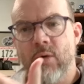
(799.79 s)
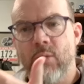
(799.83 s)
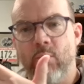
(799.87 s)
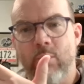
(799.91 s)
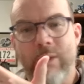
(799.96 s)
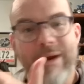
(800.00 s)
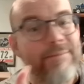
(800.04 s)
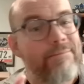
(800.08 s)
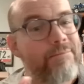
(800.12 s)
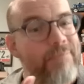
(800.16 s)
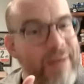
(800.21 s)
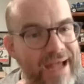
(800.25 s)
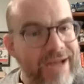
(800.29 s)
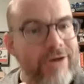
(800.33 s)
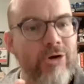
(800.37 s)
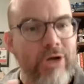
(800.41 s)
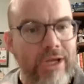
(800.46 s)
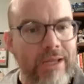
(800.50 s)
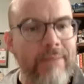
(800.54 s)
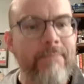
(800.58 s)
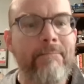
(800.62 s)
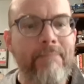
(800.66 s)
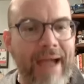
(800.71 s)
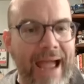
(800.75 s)
we better
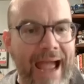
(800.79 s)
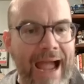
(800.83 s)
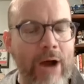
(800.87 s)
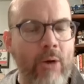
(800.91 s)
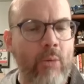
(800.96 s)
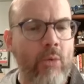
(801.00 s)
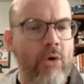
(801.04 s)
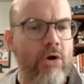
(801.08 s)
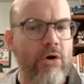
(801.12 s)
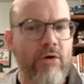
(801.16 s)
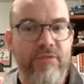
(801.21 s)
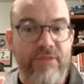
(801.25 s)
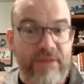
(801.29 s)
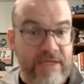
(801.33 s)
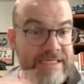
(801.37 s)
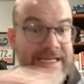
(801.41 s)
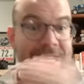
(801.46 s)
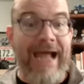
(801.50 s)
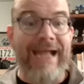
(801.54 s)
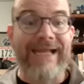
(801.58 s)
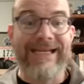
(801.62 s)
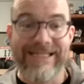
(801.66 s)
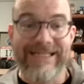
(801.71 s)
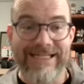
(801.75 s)
empower the
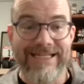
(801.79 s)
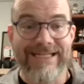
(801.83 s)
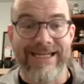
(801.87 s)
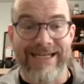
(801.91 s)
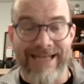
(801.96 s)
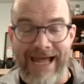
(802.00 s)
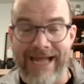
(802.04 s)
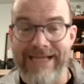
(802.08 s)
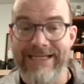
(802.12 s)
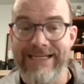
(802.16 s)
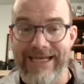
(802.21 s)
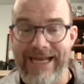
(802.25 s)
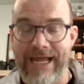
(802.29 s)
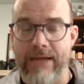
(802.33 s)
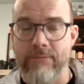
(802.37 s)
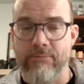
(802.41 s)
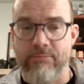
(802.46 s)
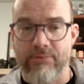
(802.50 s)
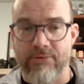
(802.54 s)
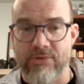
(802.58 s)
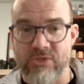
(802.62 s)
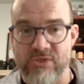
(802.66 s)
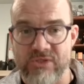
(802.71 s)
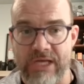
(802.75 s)
90 to
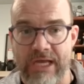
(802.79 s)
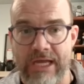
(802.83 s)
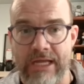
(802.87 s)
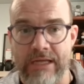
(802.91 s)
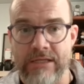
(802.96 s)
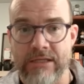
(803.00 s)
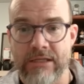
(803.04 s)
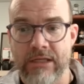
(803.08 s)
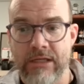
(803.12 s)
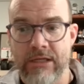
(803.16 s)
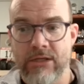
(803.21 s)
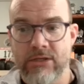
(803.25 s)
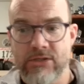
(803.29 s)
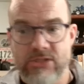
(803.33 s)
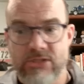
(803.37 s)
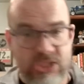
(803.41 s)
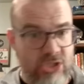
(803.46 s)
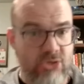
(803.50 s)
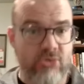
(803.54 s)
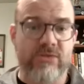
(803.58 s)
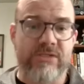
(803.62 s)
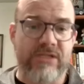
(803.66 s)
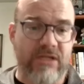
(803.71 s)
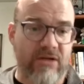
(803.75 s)
99% to
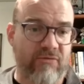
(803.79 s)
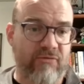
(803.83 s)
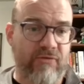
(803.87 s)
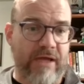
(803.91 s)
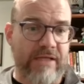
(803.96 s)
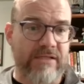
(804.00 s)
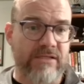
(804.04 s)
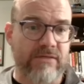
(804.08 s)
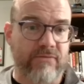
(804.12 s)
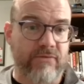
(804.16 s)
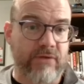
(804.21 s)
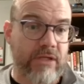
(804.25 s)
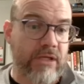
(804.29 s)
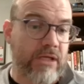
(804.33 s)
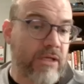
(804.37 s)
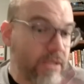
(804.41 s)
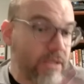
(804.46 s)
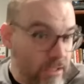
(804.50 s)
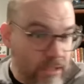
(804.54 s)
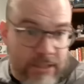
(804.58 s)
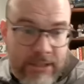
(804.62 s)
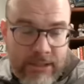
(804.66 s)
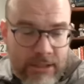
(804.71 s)
use it effectively,